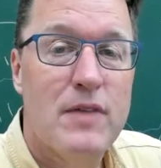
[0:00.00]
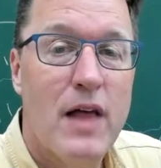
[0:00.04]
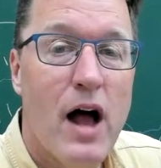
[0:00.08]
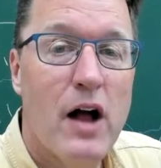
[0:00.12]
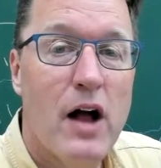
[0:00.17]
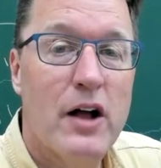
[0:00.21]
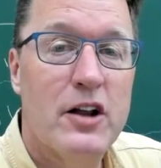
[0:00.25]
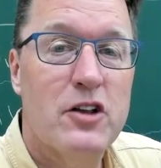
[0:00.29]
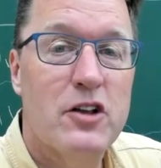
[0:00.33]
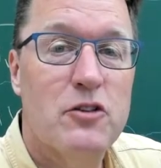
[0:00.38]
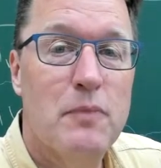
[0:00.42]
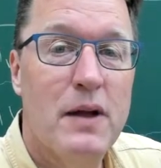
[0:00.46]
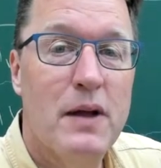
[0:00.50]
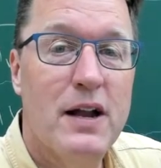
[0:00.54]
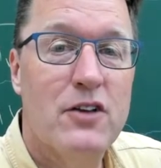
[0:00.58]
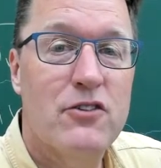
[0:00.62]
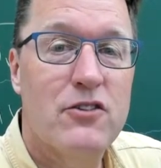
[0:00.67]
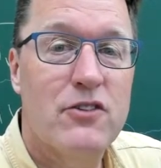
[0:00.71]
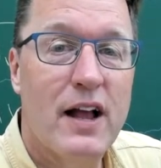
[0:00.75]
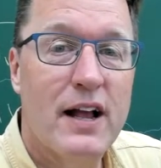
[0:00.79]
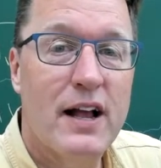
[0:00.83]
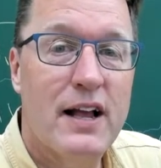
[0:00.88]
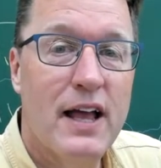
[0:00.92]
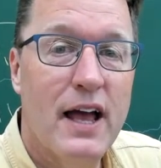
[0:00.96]
I'll get as many
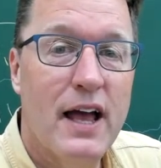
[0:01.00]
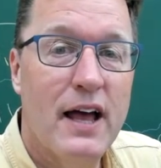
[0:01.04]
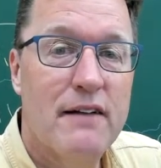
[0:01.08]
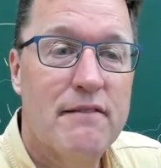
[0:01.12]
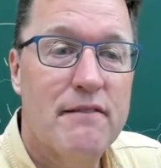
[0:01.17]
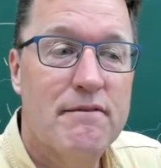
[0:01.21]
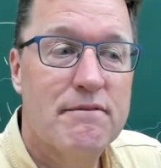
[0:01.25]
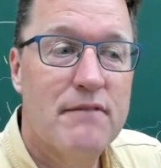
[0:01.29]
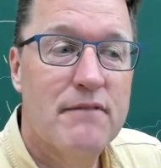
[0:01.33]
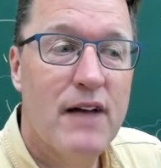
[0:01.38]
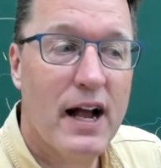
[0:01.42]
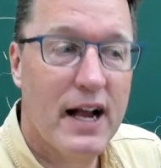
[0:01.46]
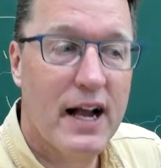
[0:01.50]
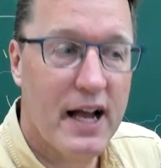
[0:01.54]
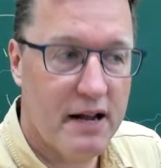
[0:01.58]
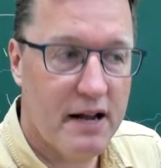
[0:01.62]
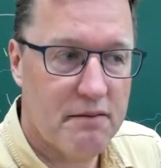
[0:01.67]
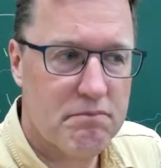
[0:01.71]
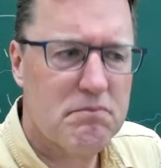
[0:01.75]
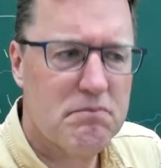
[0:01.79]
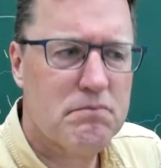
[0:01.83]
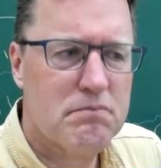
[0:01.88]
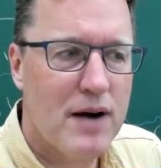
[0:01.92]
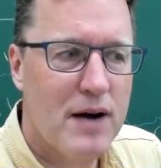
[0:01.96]
as I can. I got
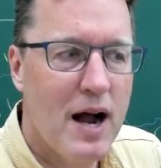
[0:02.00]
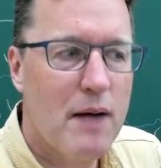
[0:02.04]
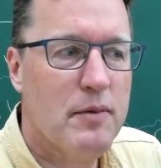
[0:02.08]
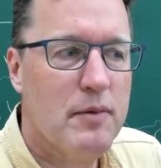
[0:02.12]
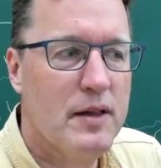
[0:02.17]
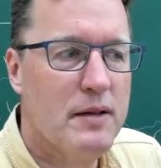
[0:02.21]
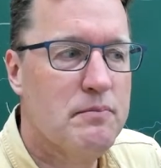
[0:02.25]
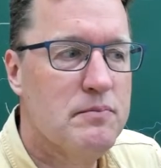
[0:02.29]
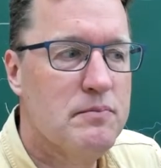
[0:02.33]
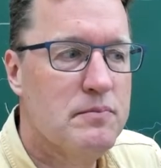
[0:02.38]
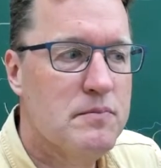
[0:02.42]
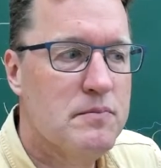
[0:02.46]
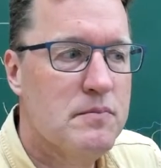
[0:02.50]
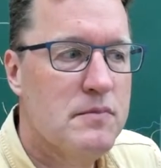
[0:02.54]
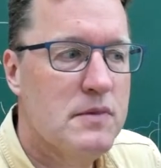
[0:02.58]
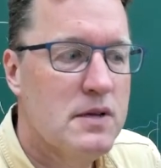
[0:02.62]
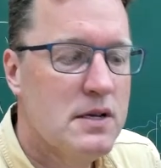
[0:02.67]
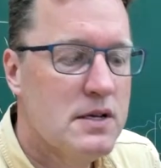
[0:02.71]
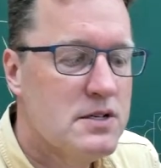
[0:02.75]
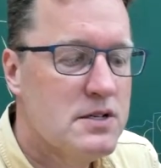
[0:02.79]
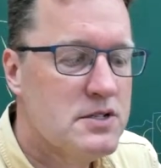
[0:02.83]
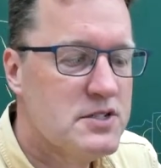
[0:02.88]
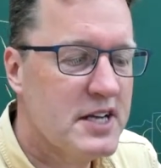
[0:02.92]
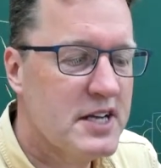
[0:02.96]
probably
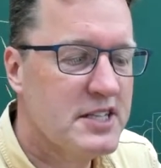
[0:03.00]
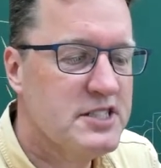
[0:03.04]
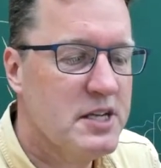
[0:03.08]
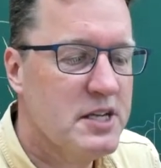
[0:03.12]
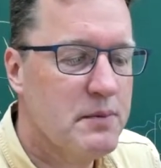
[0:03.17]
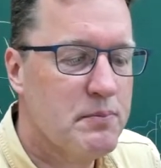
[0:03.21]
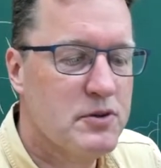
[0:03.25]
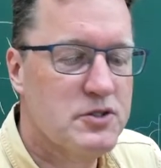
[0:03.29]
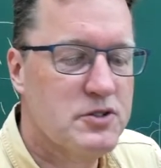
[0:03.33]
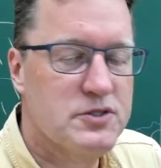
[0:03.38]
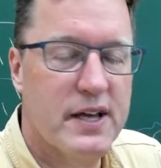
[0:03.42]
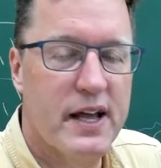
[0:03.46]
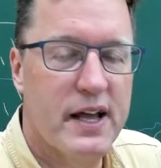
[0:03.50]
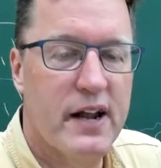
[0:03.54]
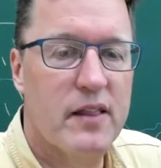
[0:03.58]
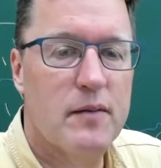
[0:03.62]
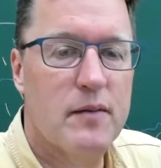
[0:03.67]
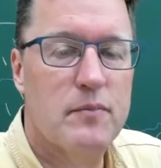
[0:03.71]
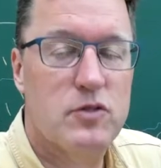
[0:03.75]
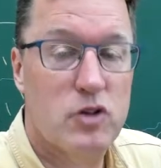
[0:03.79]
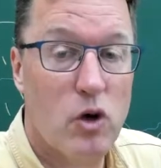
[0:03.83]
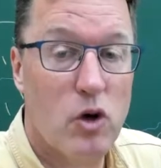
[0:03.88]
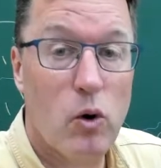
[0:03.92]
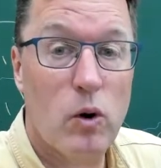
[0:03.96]
60% of
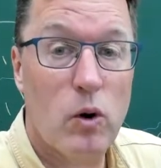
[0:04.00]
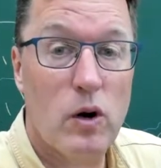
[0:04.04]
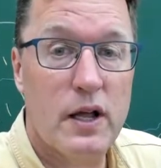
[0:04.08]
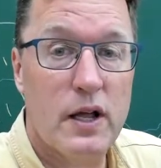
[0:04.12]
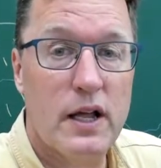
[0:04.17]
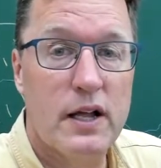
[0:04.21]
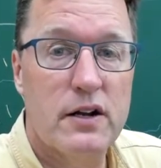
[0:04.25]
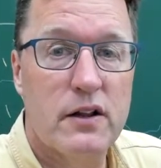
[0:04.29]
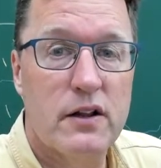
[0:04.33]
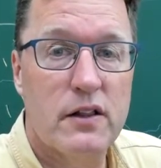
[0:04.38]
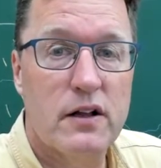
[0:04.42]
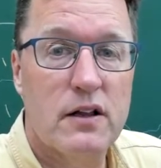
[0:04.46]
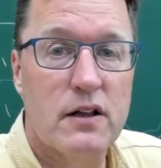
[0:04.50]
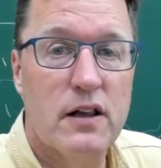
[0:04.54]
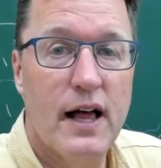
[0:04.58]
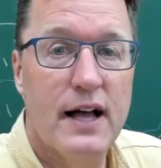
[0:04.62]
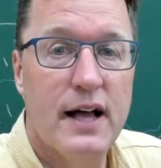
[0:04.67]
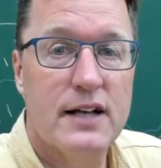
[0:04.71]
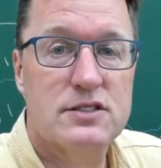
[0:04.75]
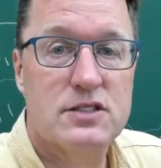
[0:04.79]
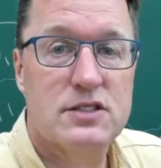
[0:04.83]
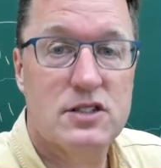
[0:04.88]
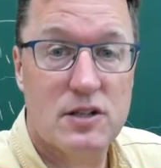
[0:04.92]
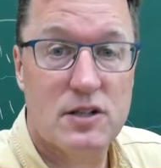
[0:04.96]
them totally into the
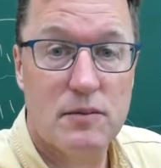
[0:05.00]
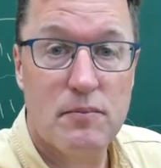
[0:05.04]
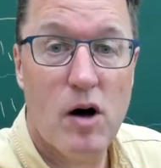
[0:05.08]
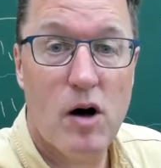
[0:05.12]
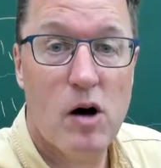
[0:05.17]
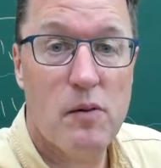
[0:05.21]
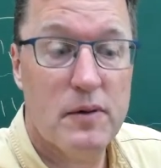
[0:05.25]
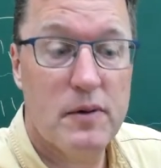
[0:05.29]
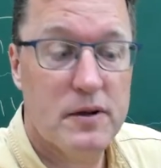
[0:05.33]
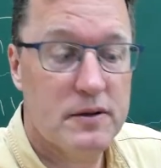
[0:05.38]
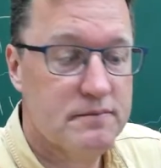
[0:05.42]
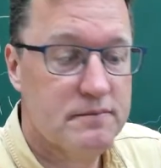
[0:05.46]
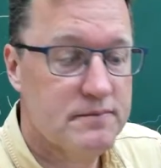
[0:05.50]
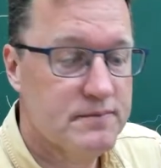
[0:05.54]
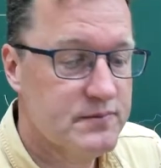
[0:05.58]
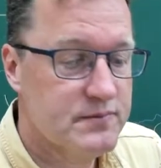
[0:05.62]
class at the moment.